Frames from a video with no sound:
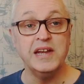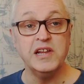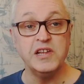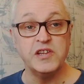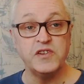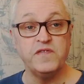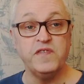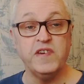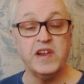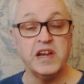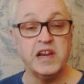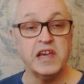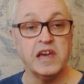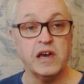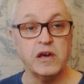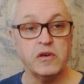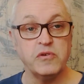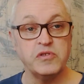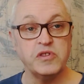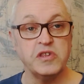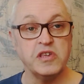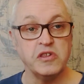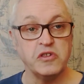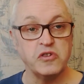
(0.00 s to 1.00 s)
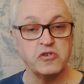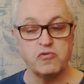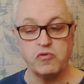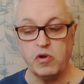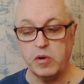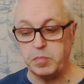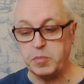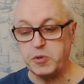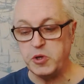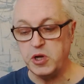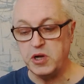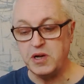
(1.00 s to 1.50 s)
this video's
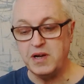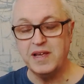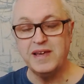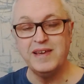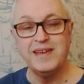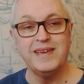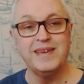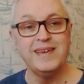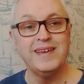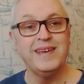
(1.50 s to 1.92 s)
description,